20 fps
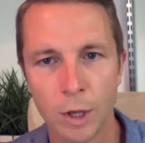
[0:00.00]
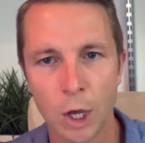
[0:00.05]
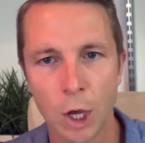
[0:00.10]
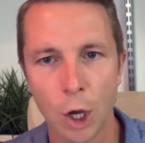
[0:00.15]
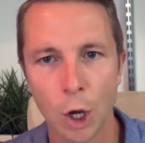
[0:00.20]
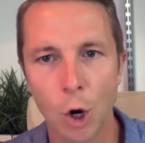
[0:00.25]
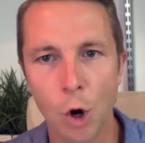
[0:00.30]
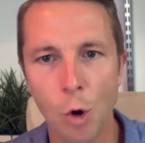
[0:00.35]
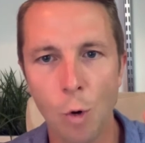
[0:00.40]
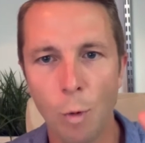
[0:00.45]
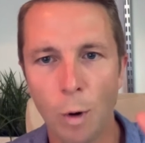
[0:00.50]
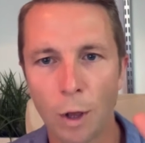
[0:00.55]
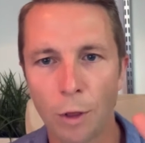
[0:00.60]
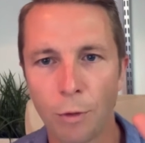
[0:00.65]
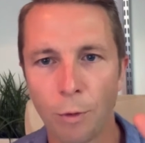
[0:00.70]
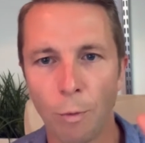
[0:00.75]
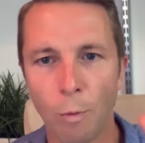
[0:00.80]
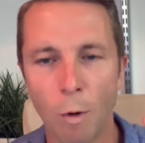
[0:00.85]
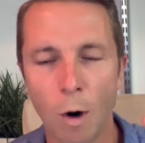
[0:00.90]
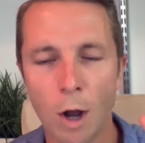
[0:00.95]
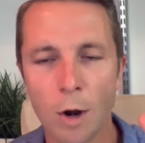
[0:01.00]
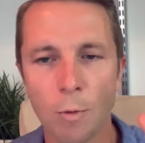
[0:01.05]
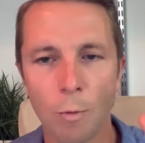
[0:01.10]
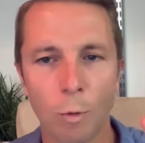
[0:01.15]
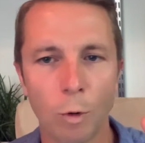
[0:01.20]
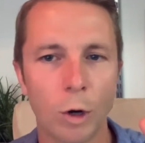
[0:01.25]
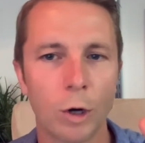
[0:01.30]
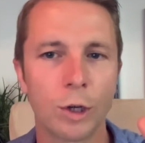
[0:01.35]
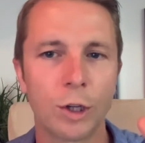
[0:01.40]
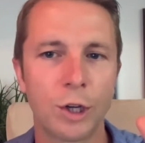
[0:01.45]
who with one
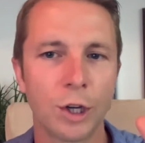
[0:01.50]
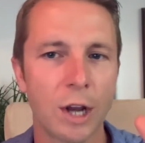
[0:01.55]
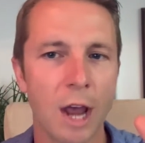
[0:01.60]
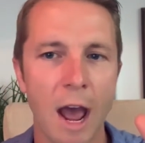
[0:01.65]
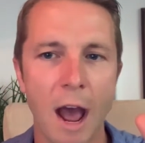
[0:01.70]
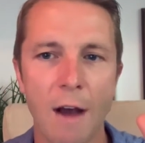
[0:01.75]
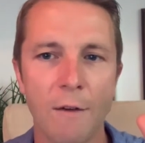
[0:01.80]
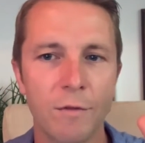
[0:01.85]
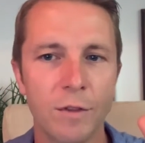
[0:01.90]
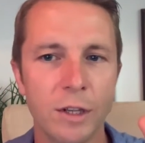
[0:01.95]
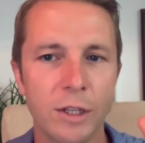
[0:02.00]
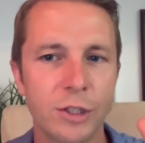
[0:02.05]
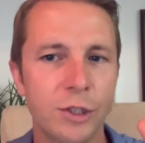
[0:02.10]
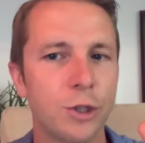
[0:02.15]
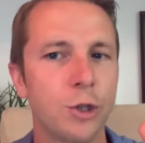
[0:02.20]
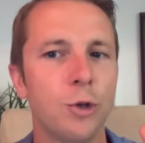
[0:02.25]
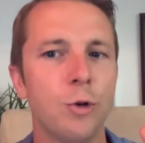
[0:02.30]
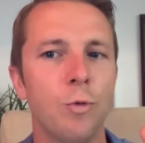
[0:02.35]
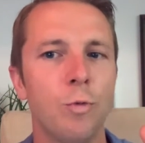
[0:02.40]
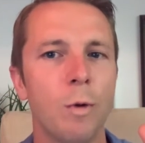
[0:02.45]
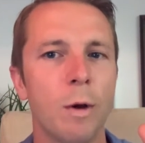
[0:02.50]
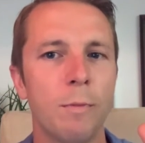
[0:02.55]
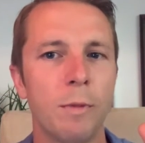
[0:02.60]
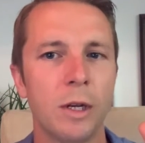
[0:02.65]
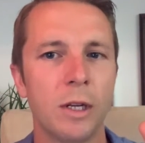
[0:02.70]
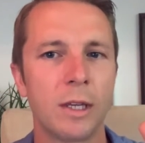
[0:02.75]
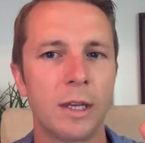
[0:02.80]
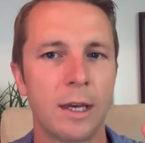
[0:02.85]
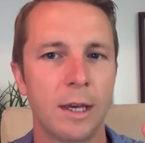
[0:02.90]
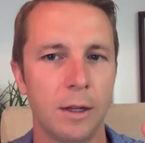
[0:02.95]
word could have these 2
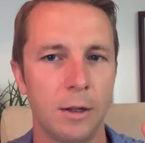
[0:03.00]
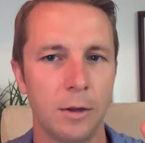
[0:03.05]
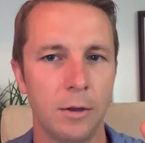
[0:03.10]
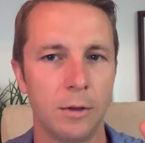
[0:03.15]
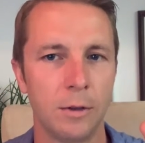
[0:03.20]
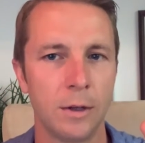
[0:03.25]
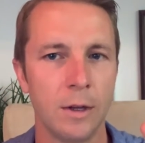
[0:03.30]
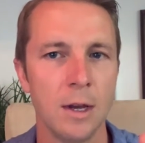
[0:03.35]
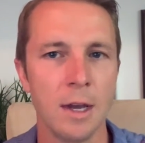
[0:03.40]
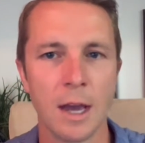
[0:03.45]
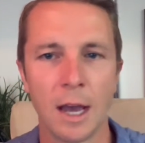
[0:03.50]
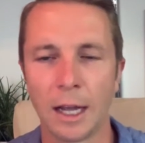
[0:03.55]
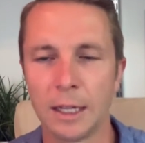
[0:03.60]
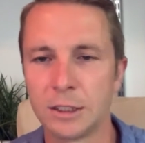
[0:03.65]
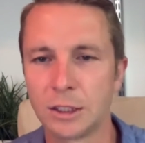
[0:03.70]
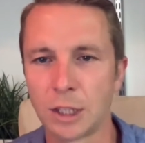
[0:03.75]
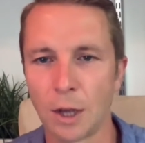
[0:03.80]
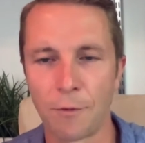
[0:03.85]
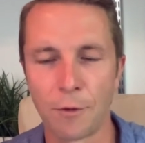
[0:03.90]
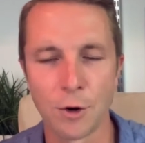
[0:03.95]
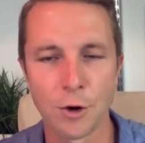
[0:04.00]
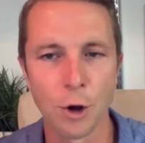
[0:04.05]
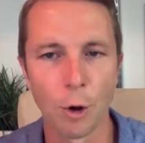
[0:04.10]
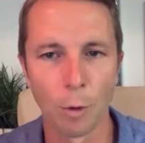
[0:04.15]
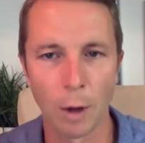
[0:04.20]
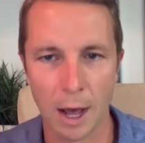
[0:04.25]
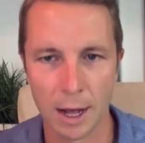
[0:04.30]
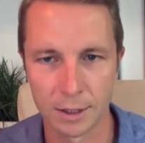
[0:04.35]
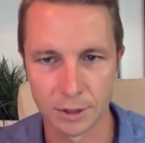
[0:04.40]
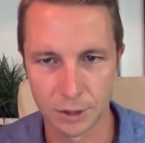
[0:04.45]
women killed and suffer no
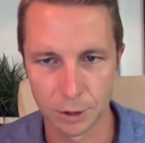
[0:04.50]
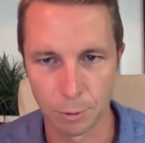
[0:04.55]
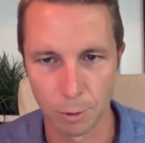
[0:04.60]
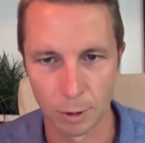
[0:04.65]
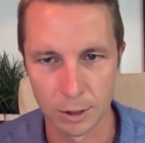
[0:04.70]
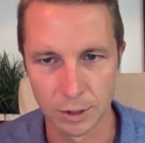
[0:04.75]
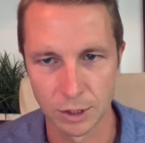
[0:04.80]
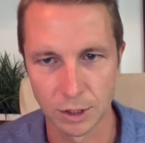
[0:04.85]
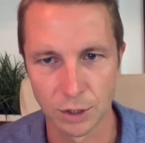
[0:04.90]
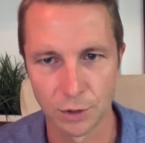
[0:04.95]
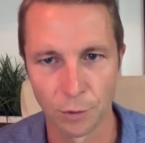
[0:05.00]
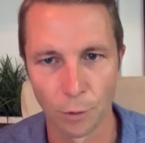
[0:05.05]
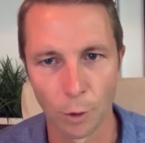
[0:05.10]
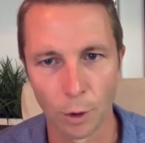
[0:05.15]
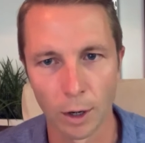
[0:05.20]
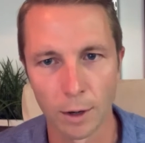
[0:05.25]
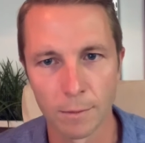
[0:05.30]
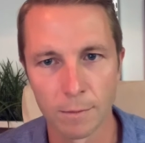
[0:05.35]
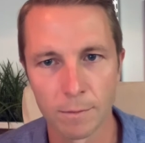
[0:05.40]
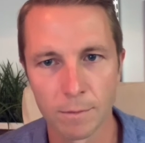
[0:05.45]
consequences for it.